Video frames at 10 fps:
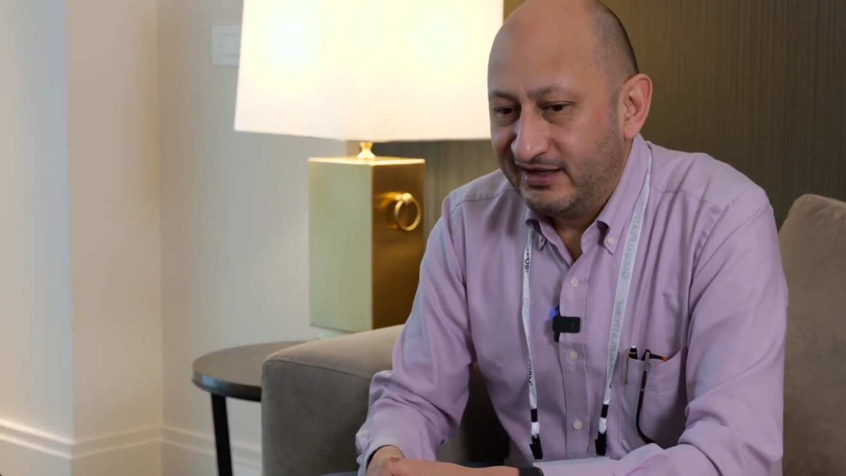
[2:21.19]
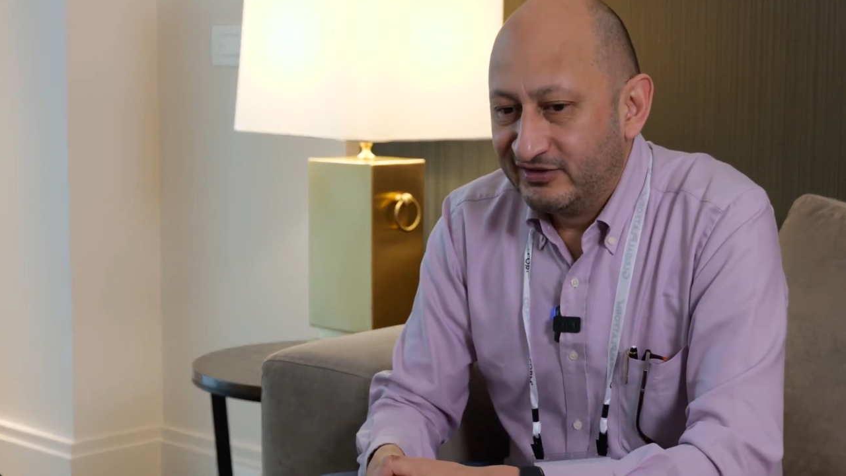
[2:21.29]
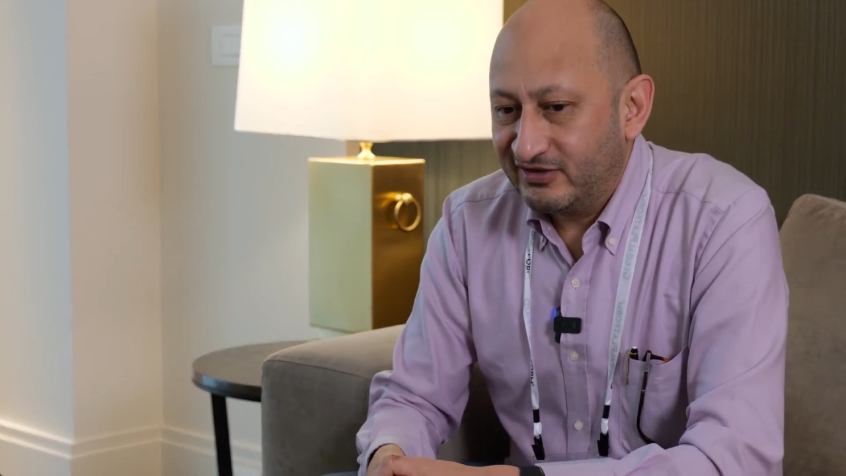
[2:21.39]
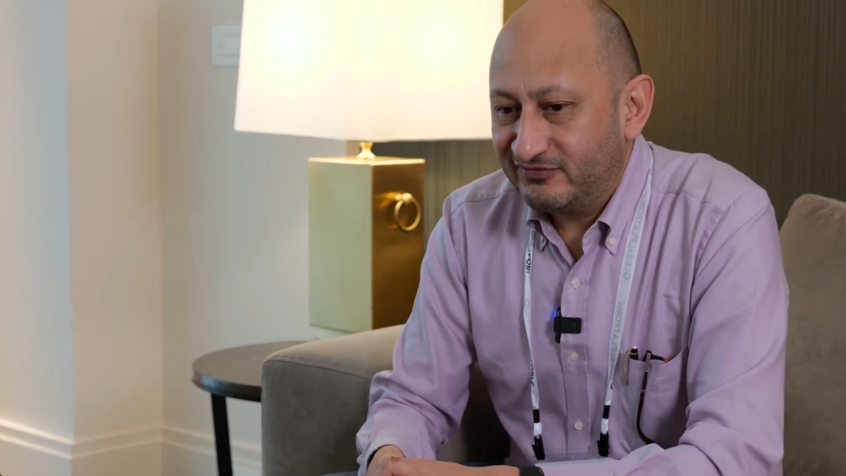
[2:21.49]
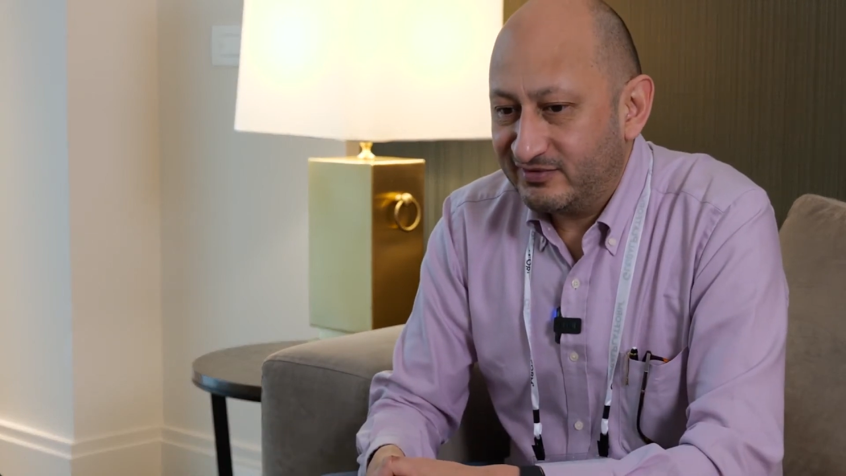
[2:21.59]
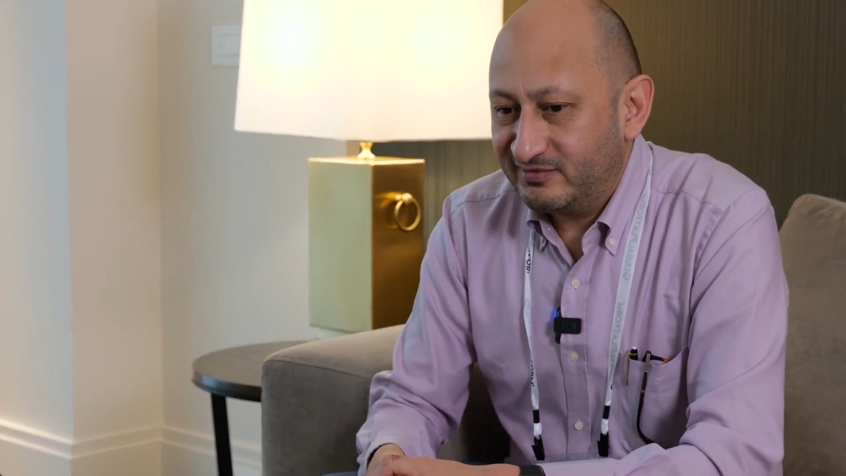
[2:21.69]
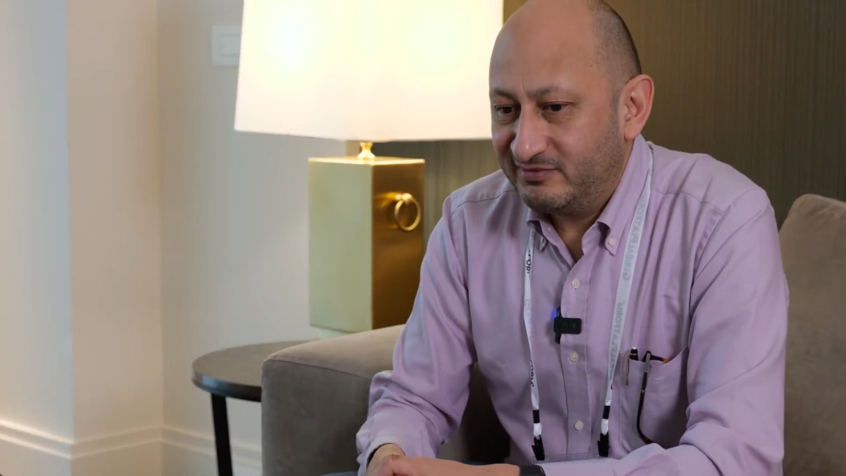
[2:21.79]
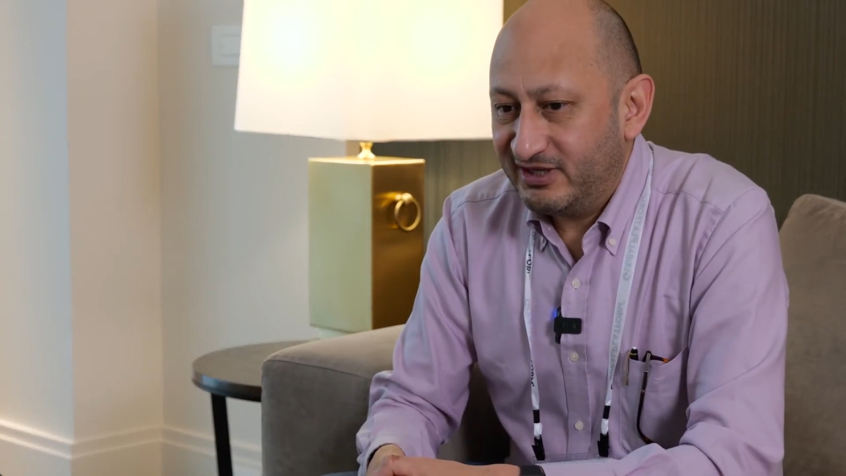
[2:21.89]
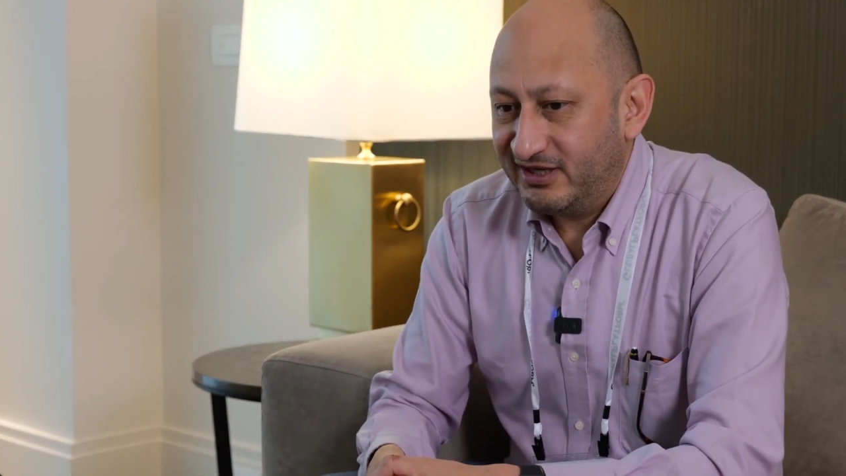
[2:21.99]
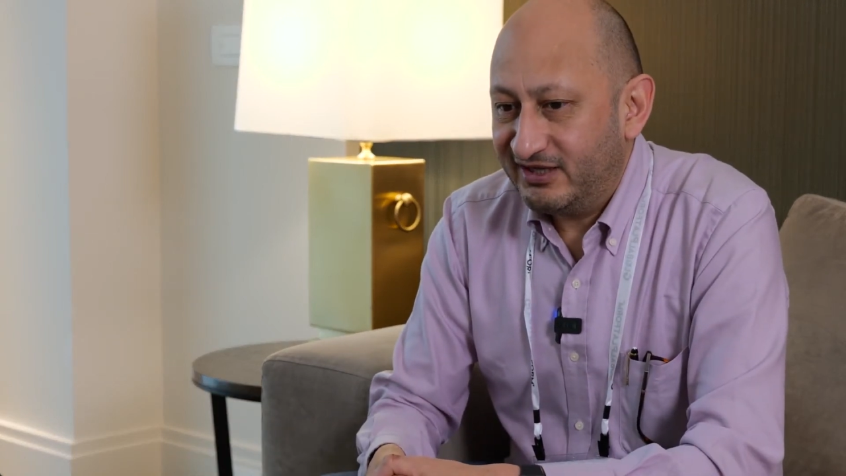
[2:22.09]
So from
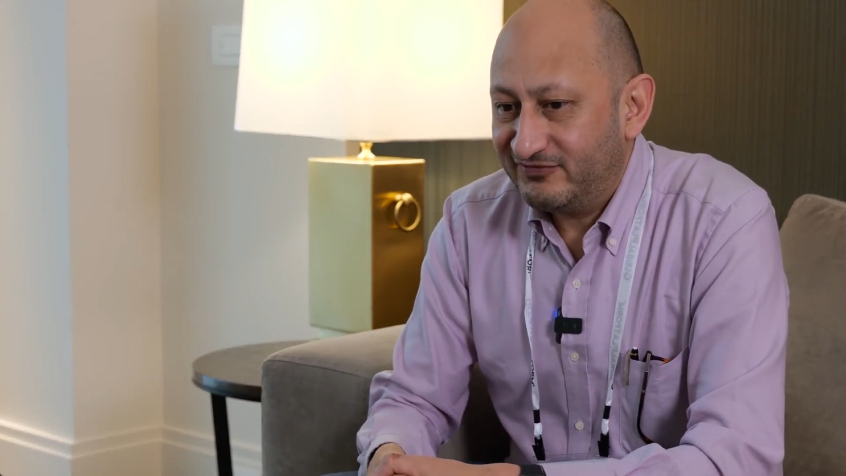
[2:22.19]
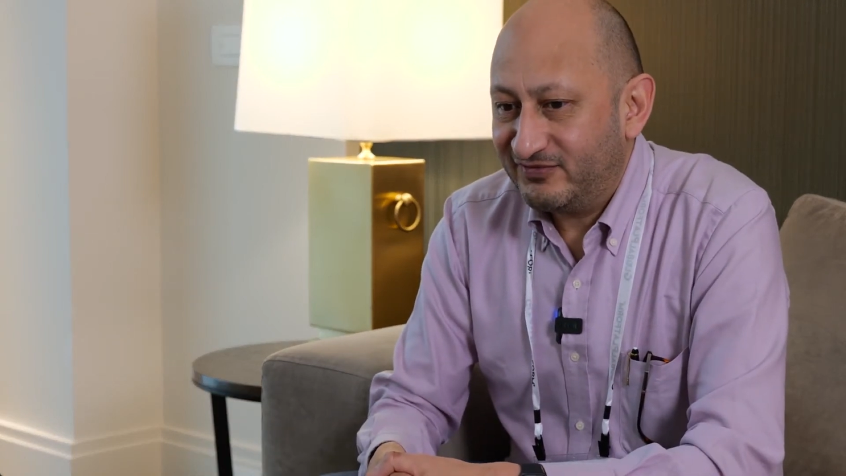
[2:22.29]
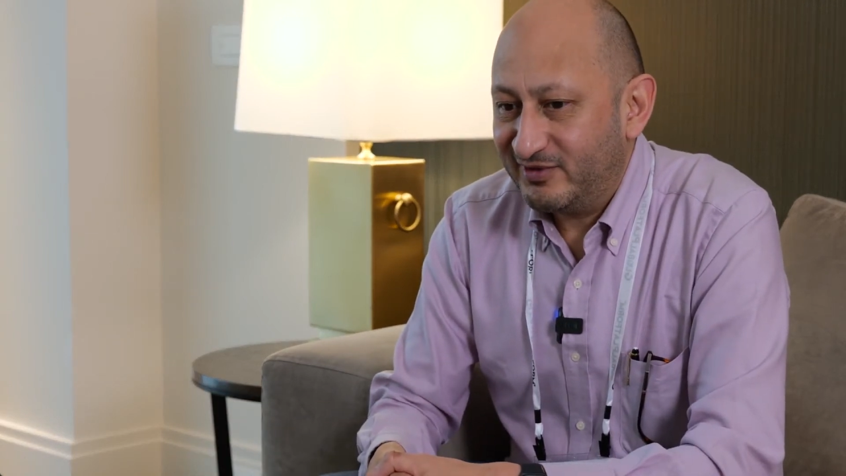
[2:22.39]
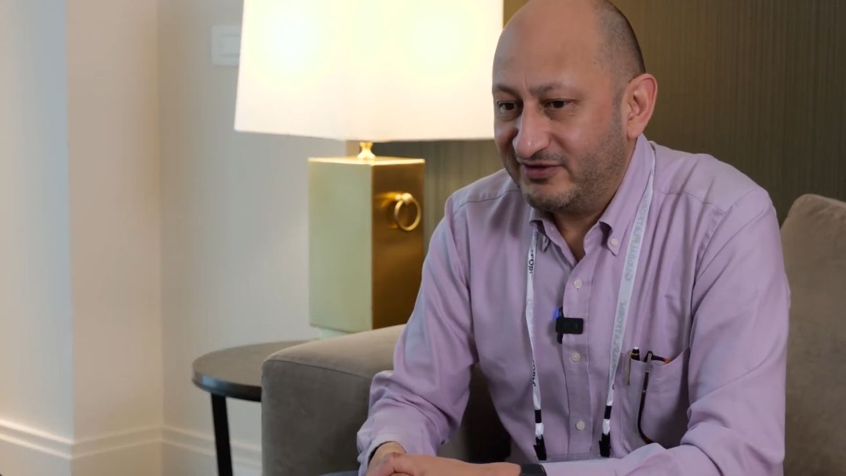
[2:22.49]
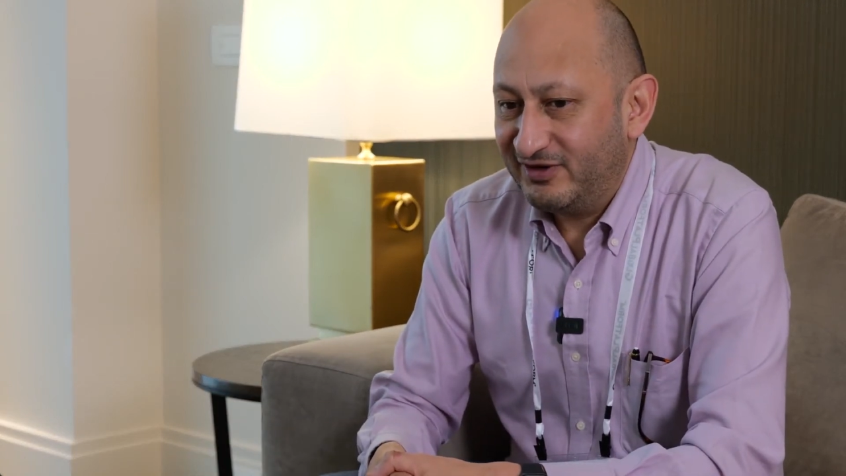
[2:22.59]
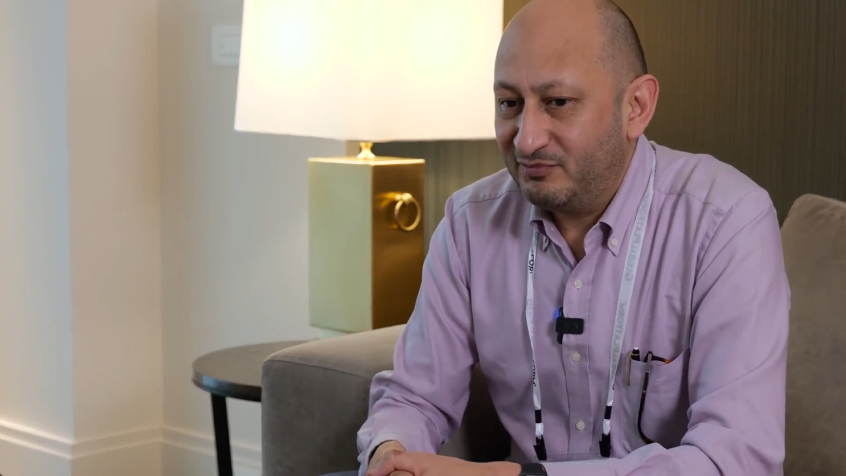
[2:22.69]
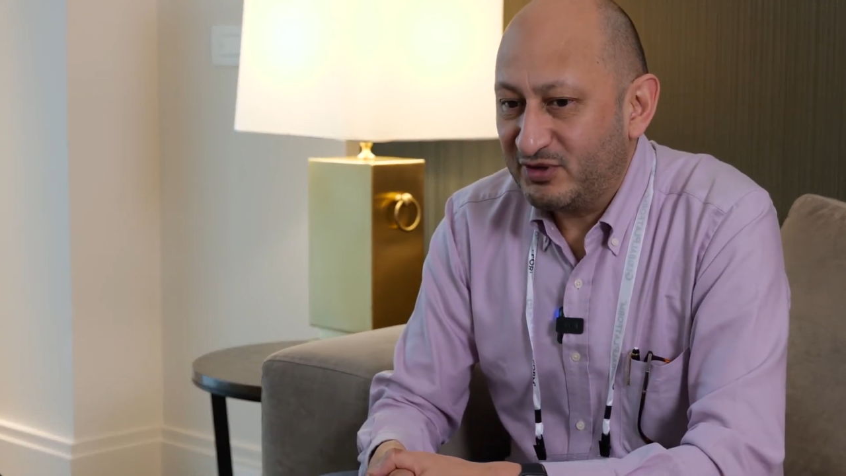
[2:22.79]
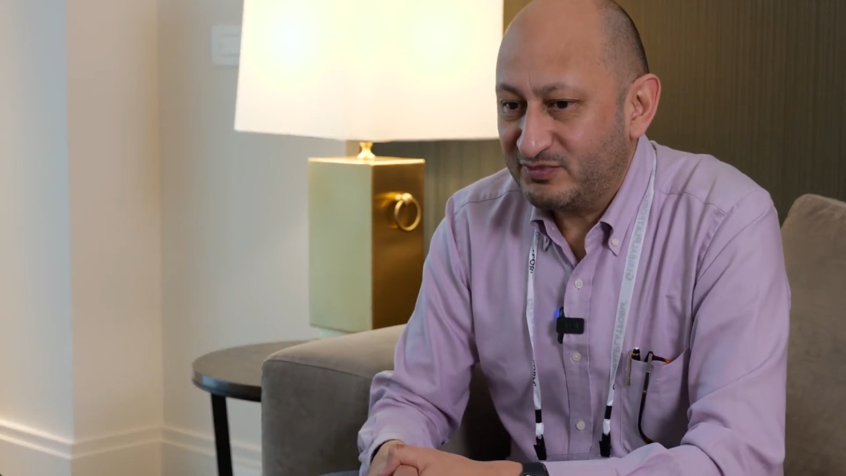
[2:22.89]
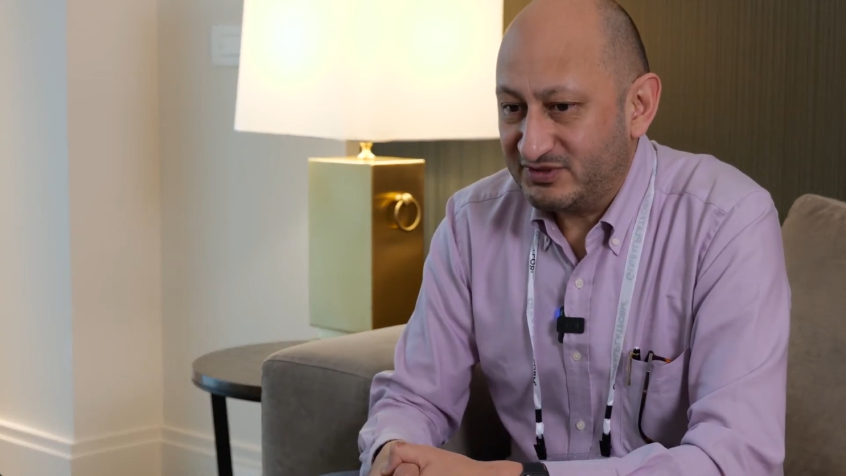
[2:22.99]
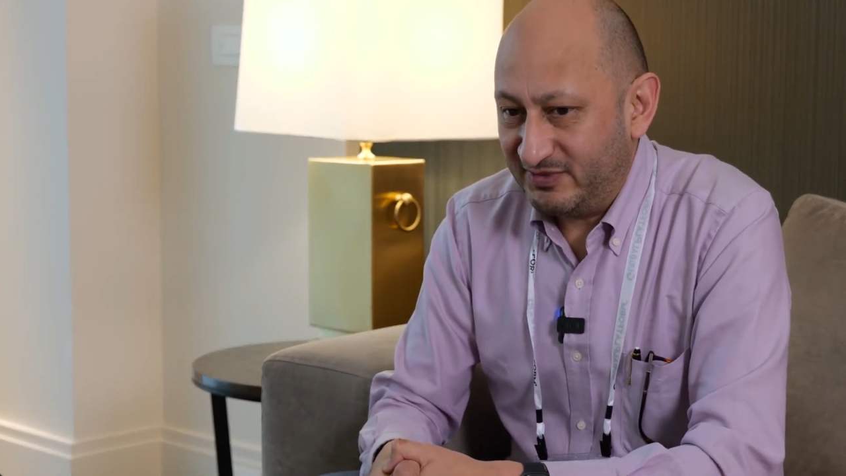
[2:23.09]
a
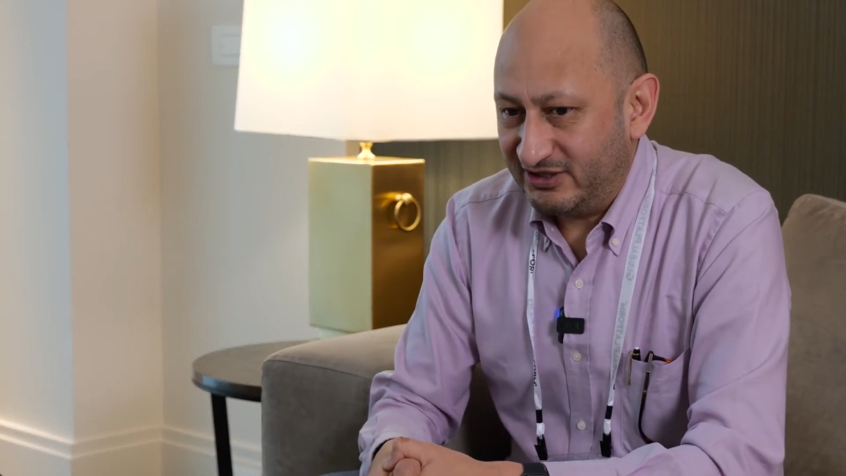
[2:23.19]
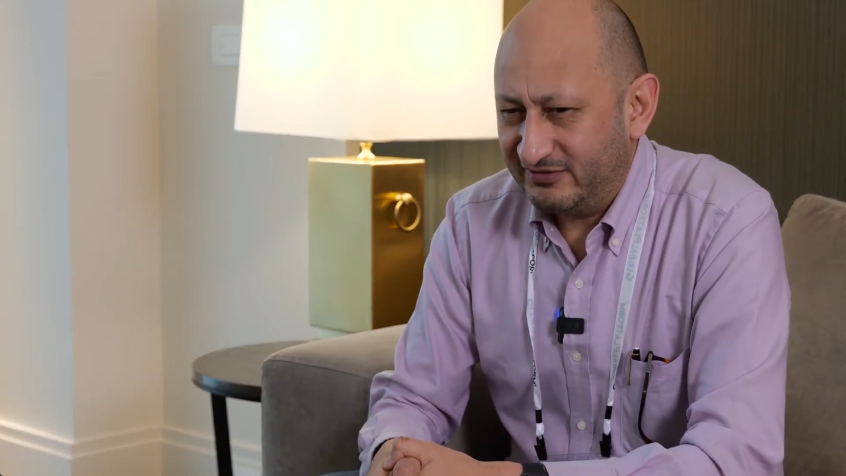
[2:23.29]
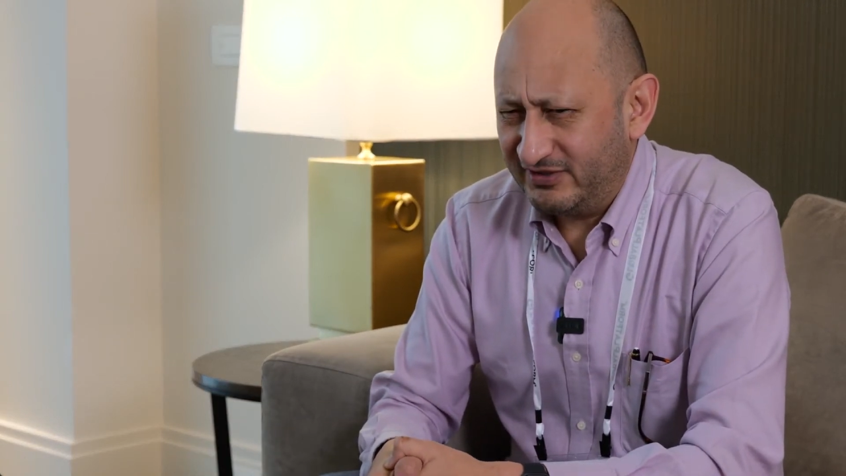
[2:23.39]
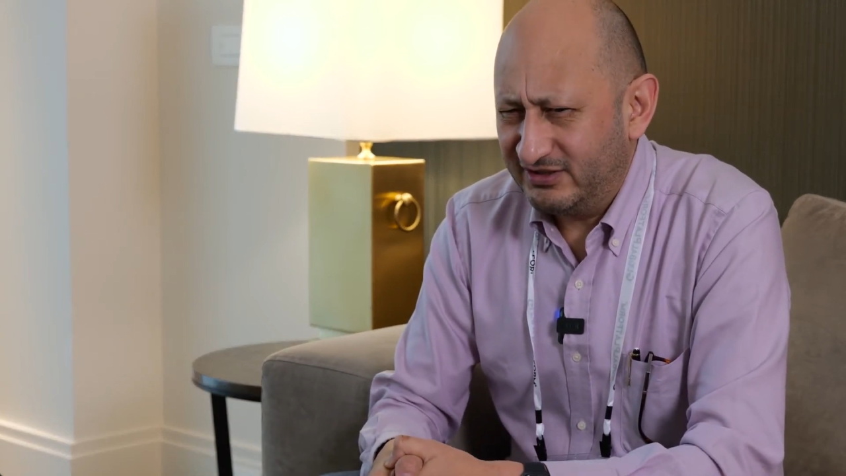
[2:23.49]
developer perspective,